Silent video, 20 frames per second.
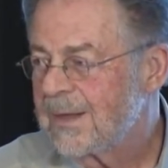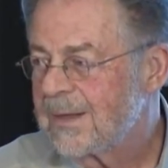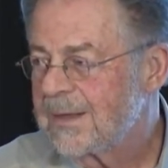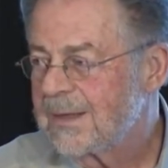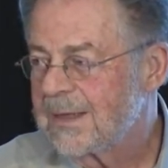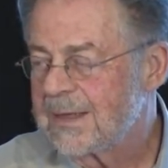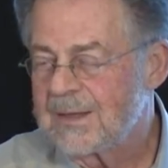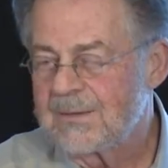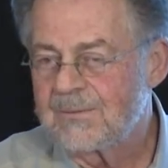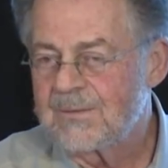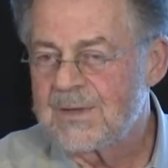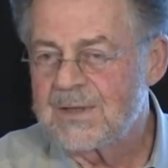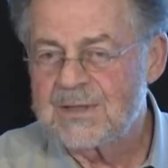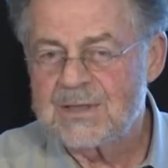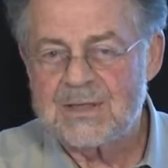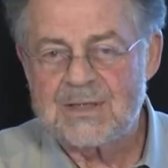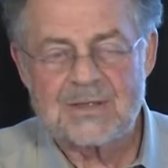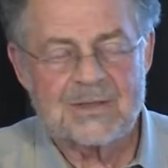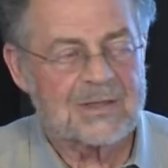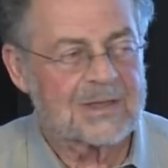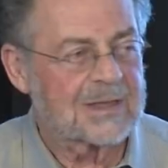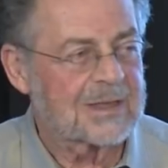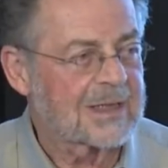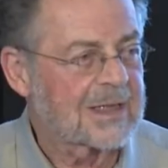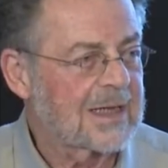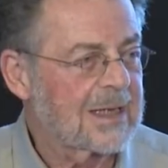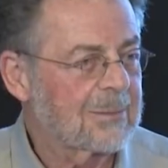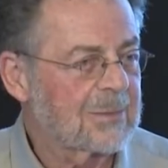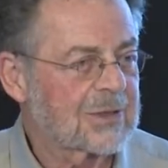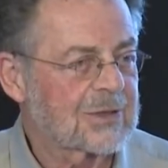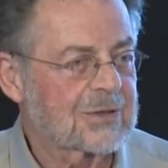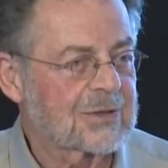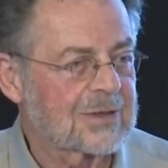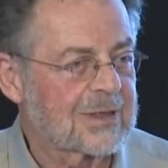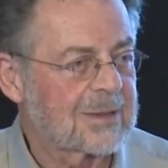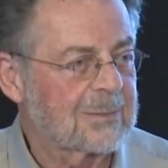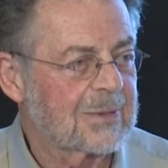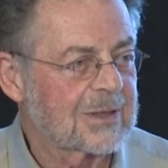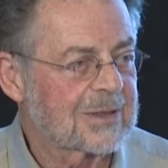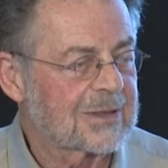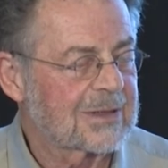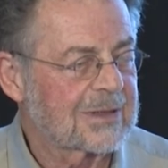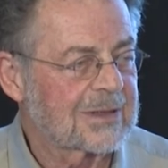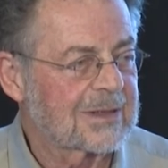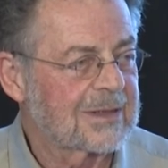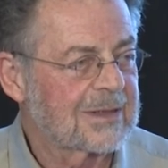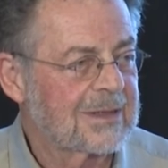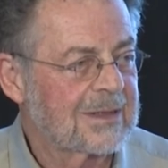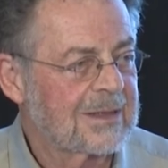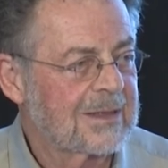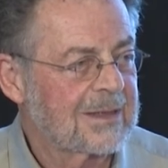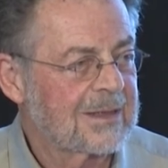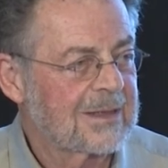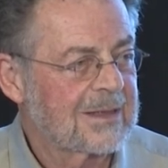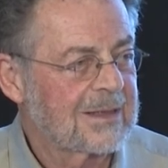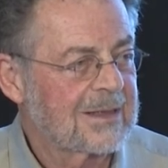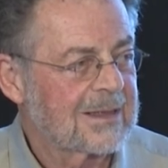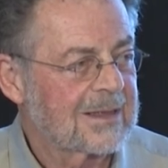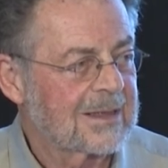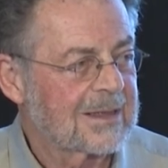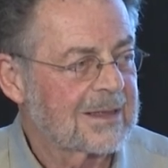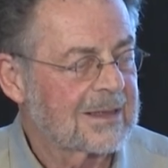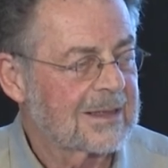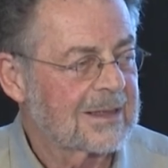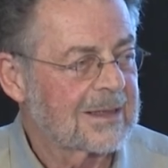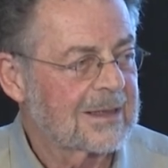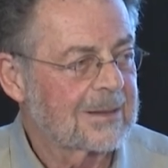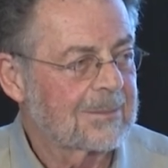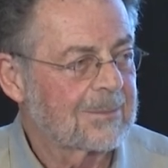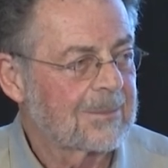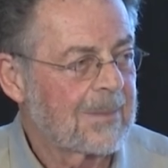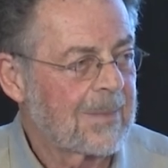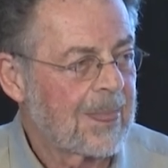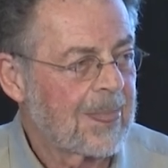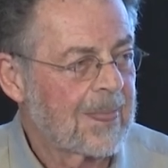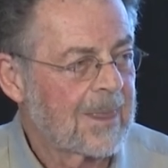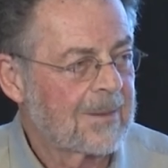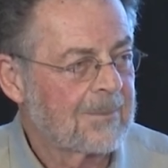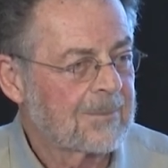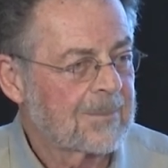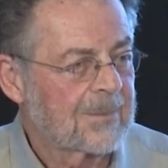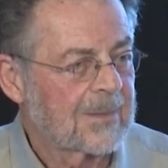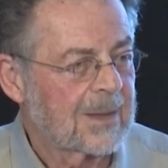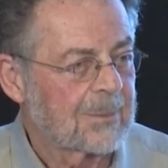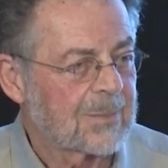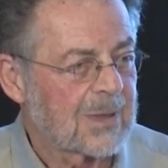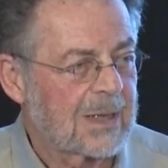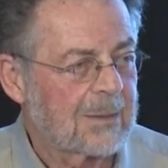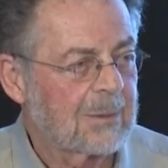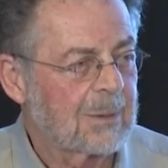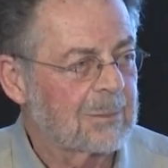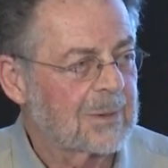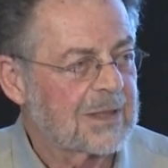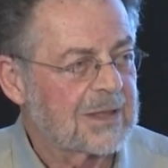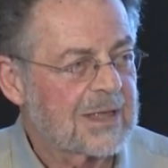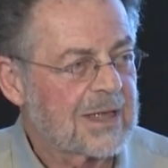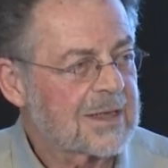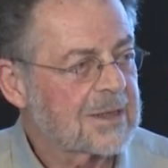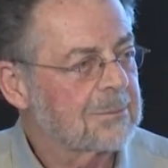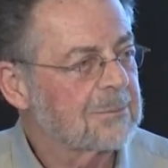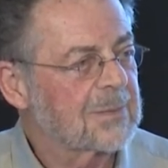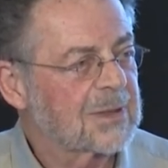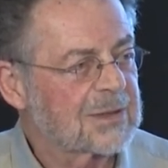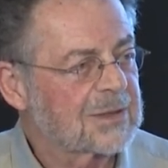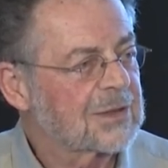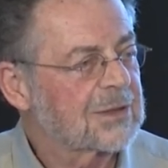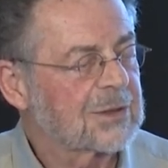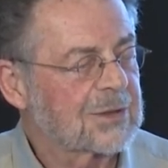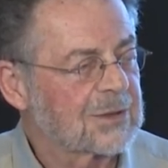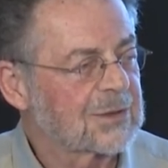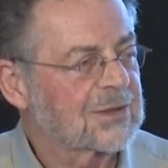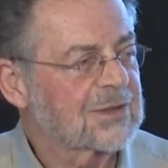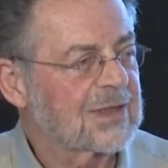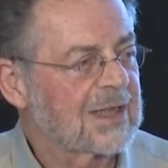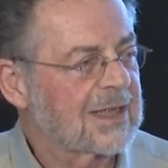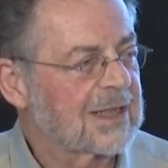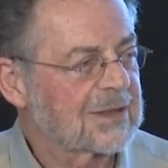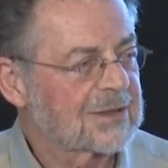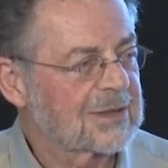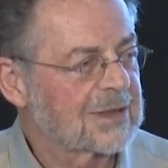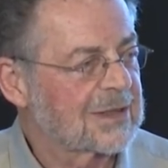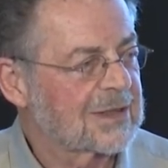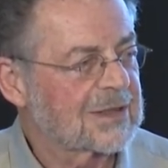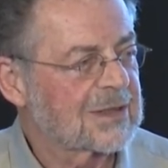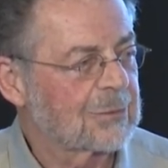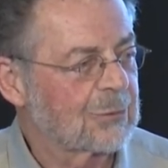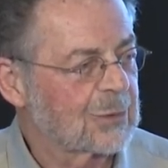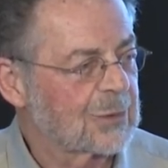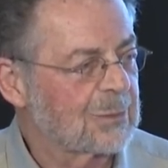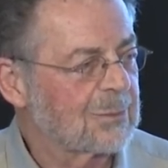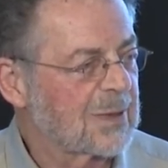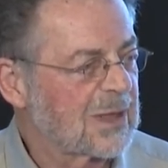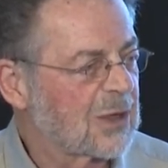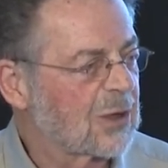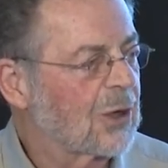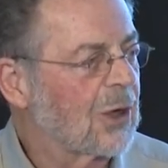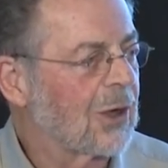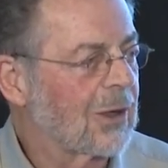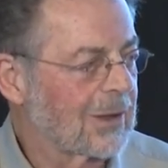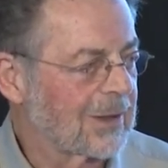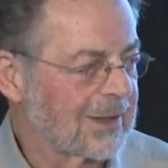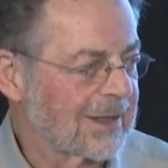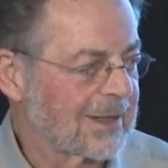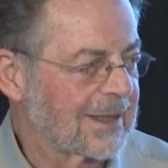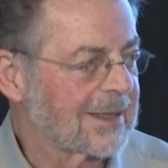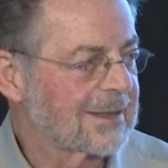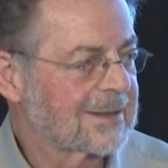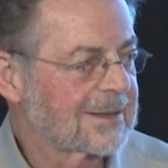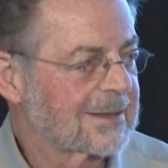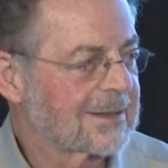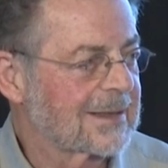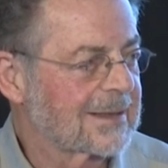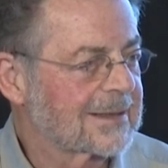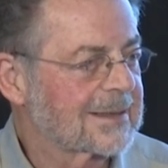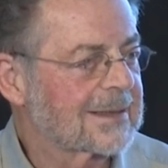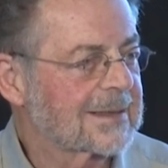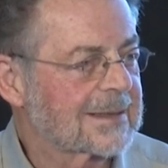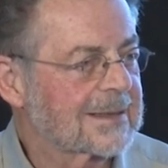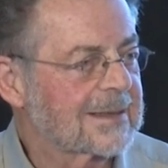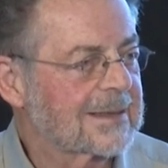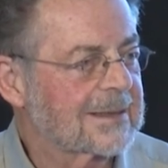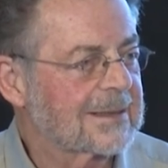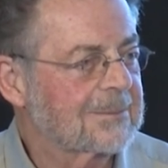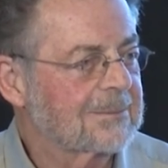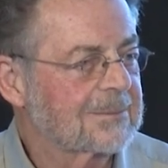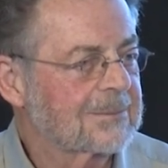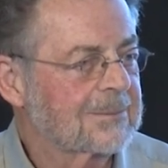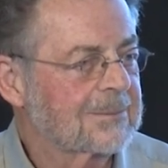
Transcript: and in physics and in chemistry, but uh, in um, probably not in material science, at least it wouldn't be called that at the time.